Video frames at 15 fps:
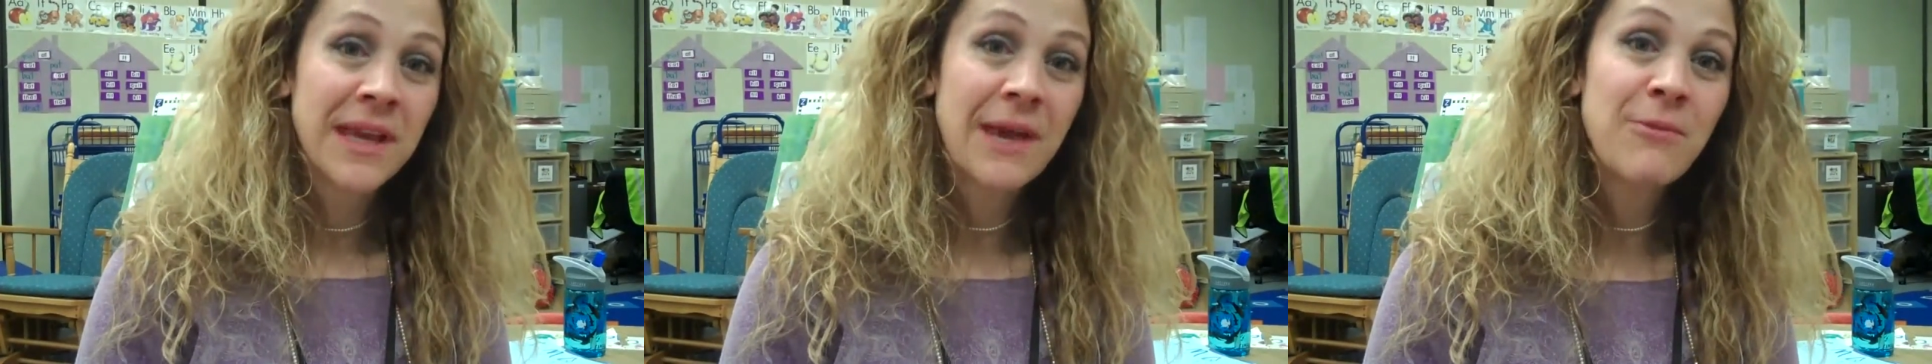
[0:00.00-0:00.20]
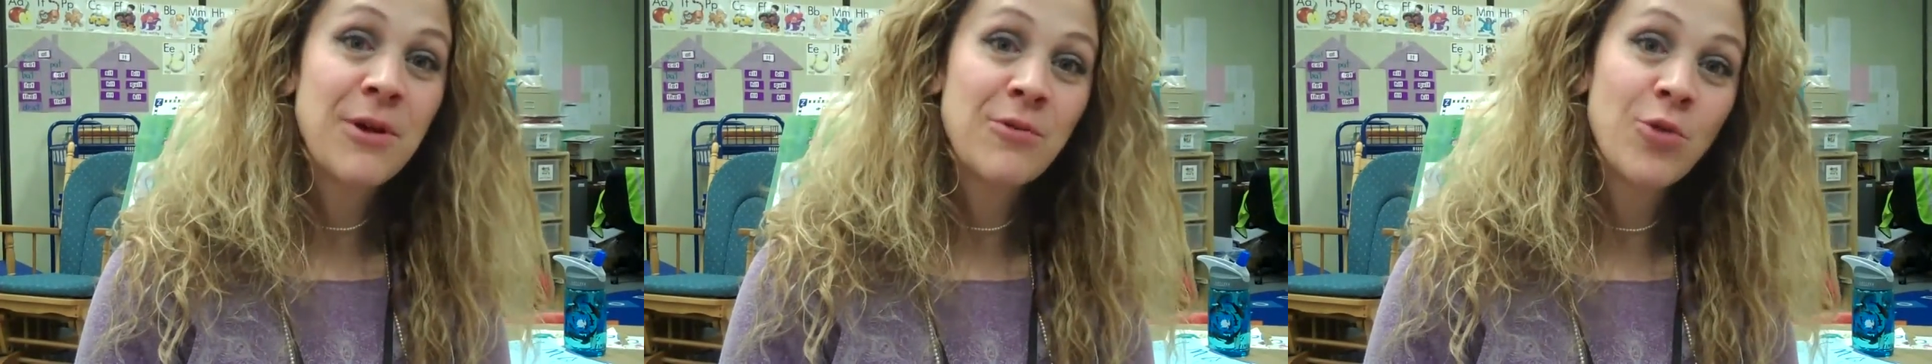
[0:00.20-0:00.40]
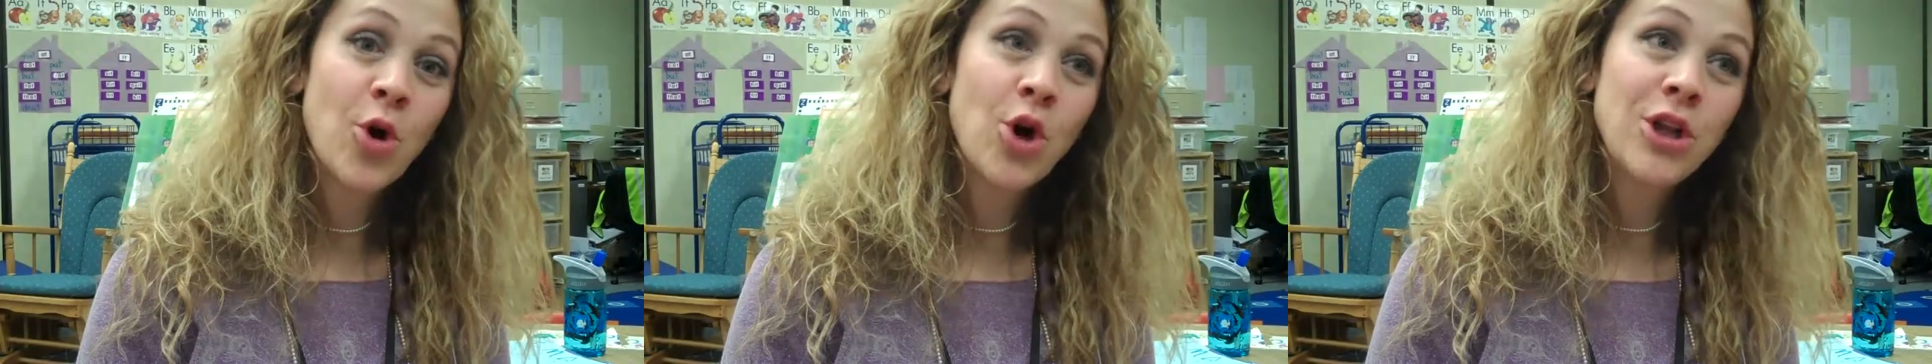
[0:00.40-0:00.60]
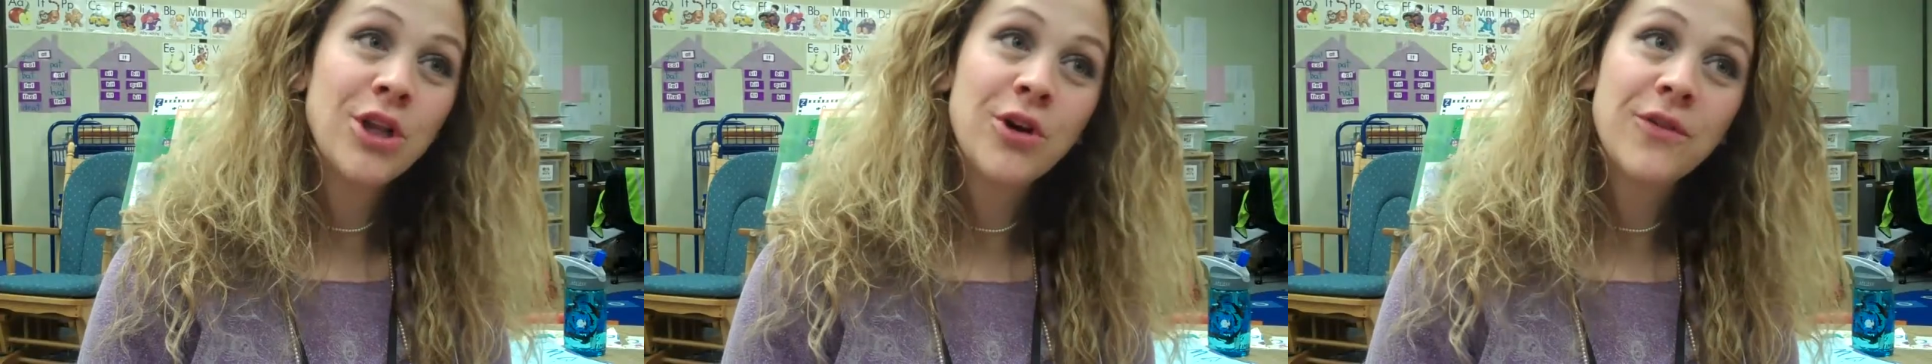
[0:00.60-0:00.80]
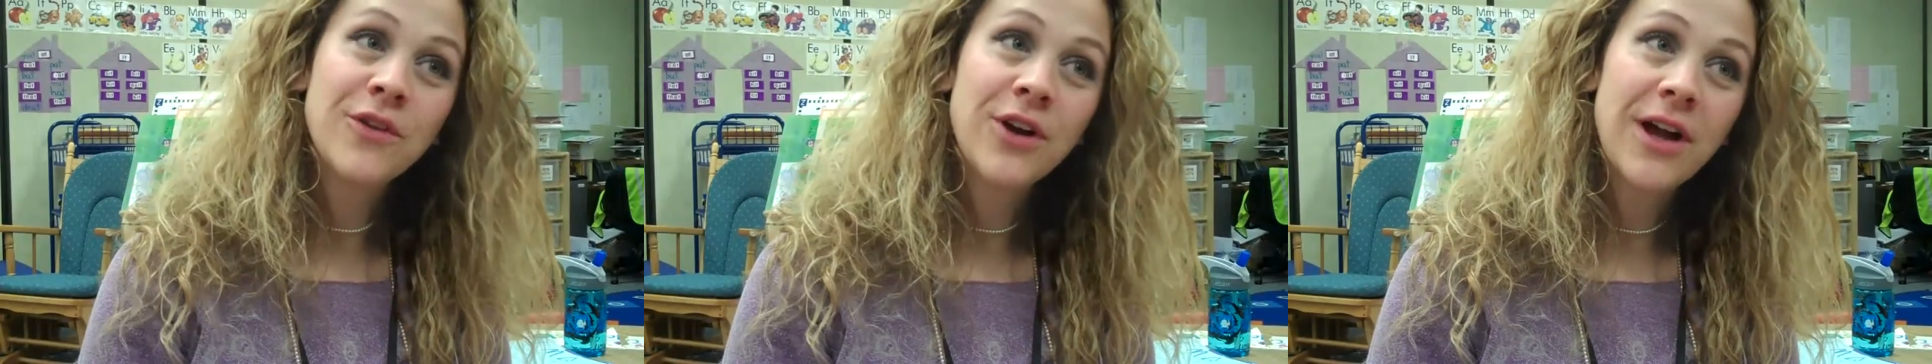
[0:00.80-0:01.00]
Can we roll
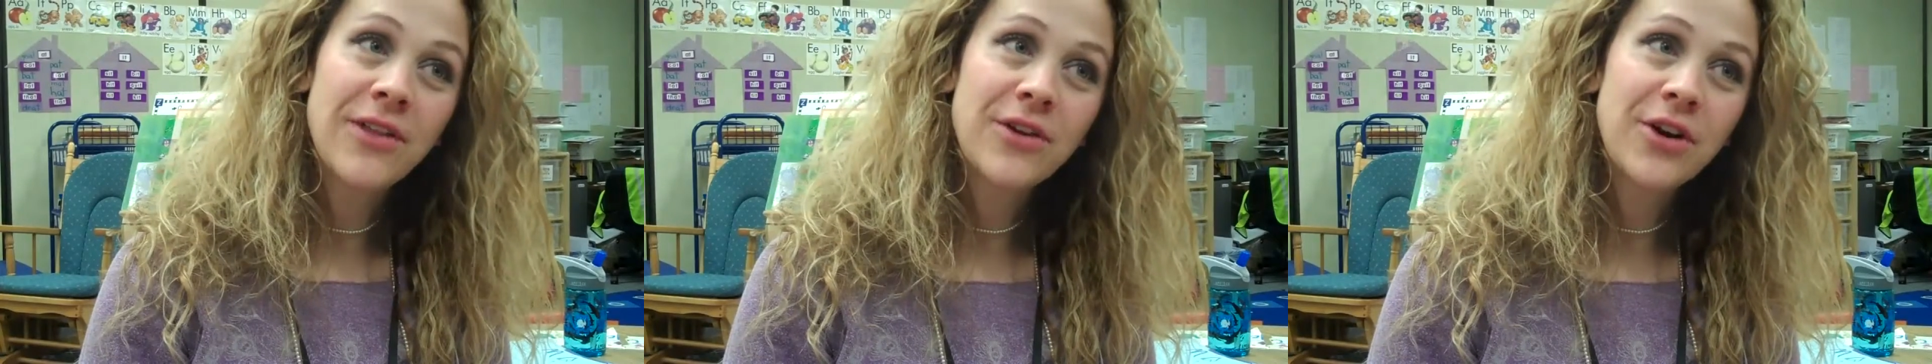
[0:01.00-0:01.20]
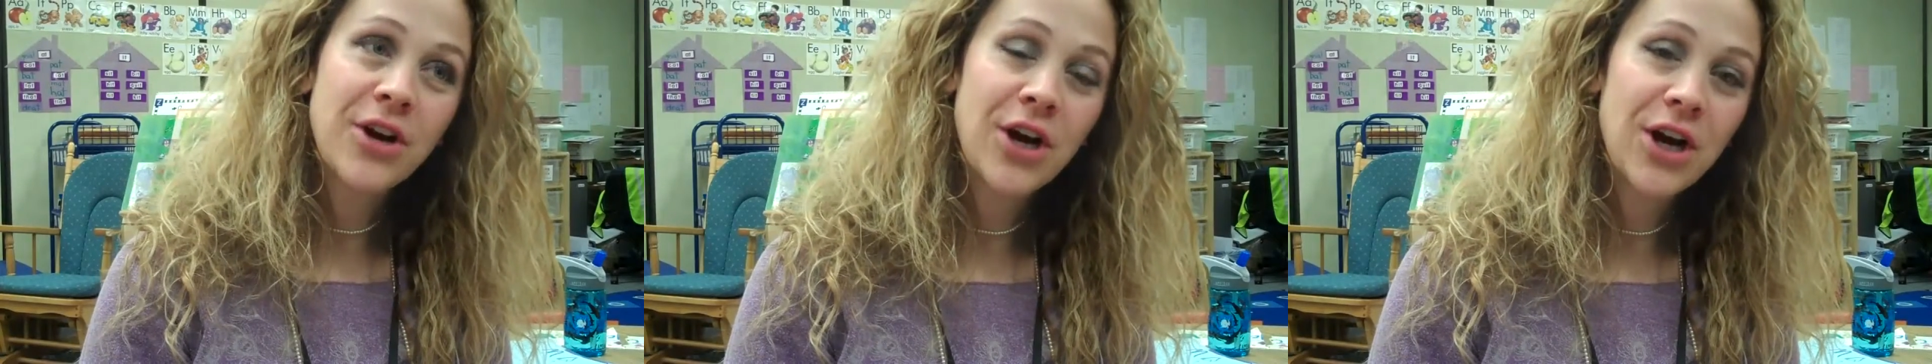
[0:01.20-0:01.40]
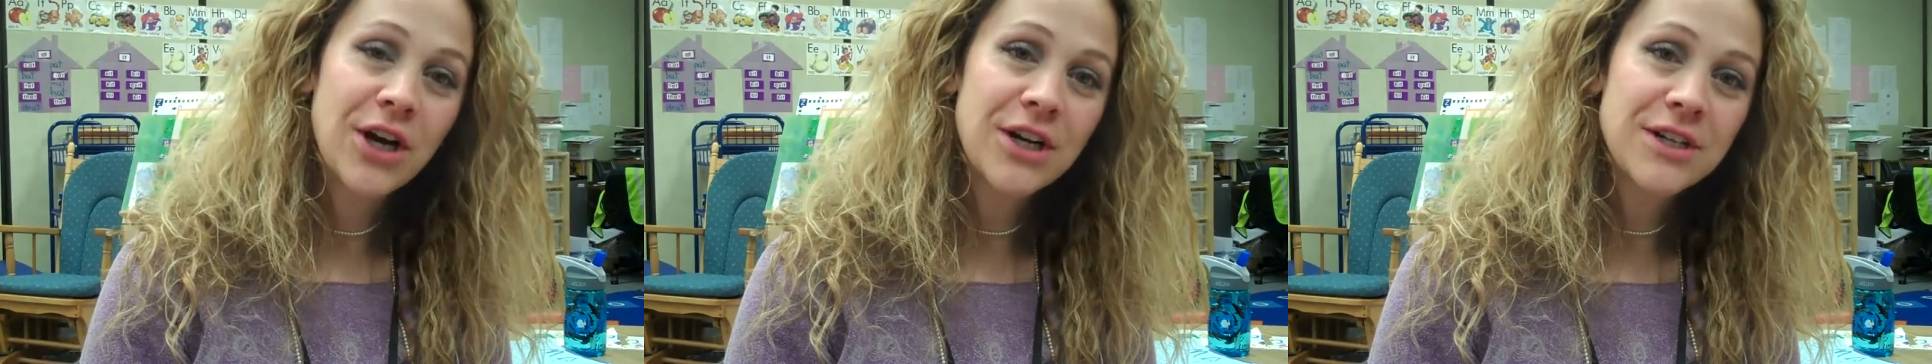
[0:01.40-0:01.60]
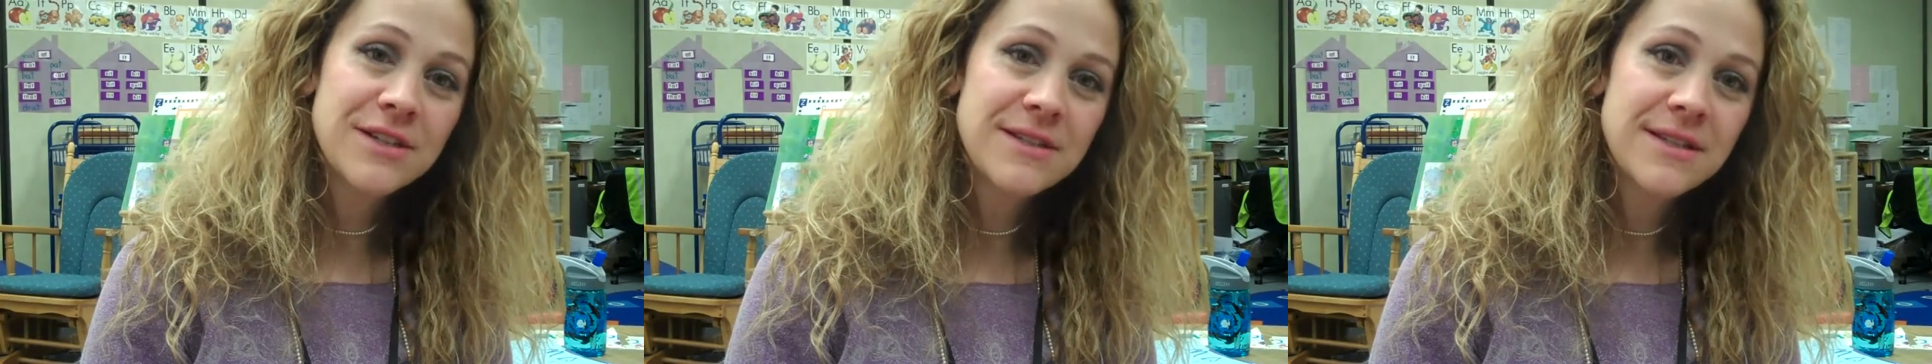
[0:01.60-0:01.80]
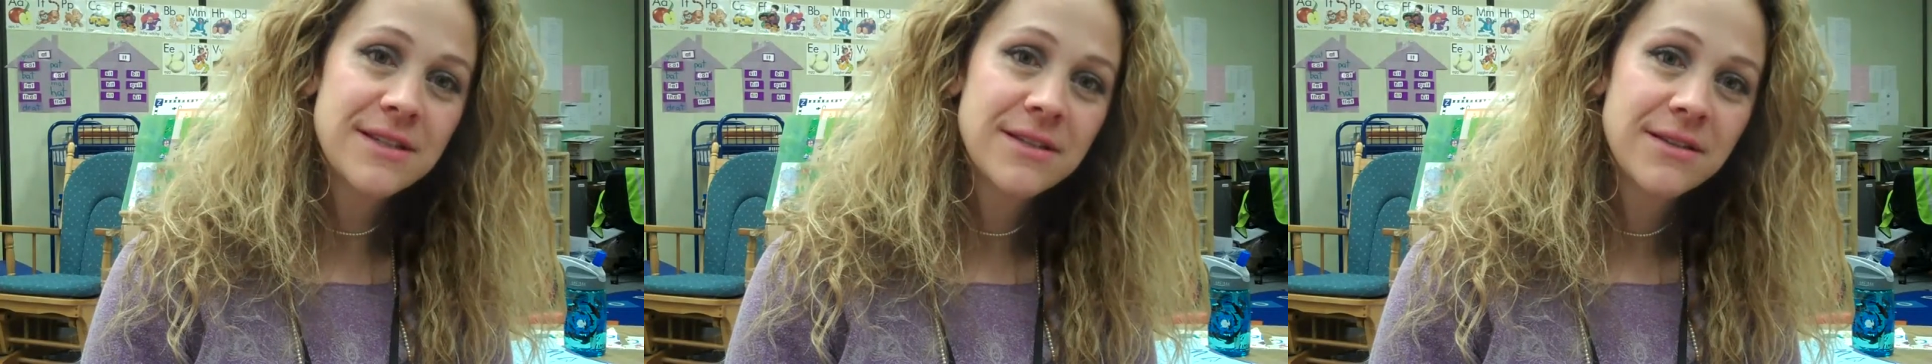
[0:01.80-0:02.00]
over other
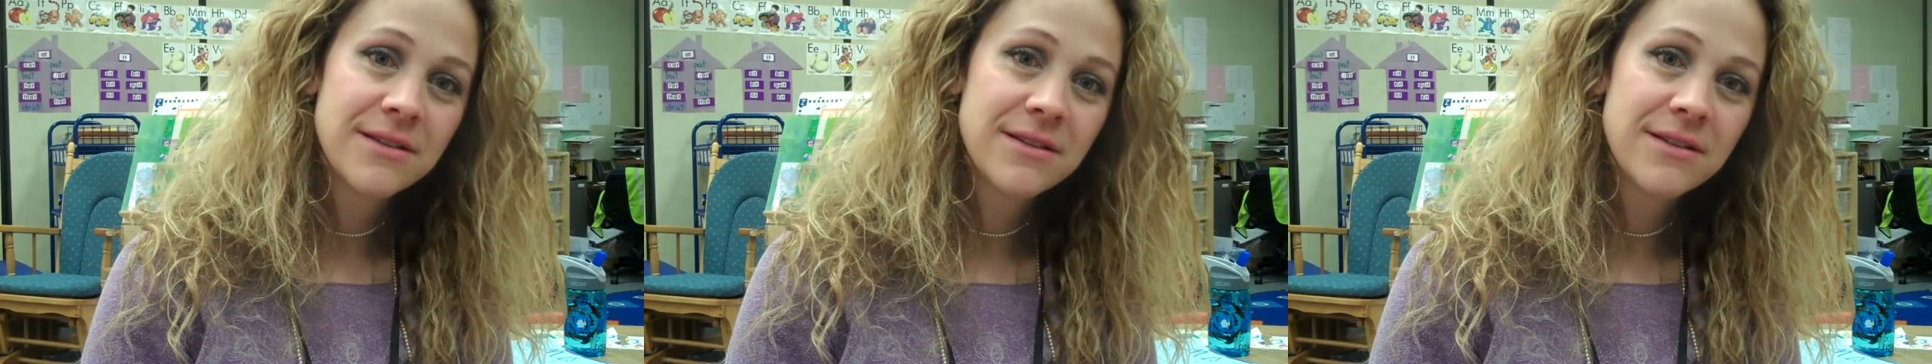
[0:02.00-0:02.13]
cars?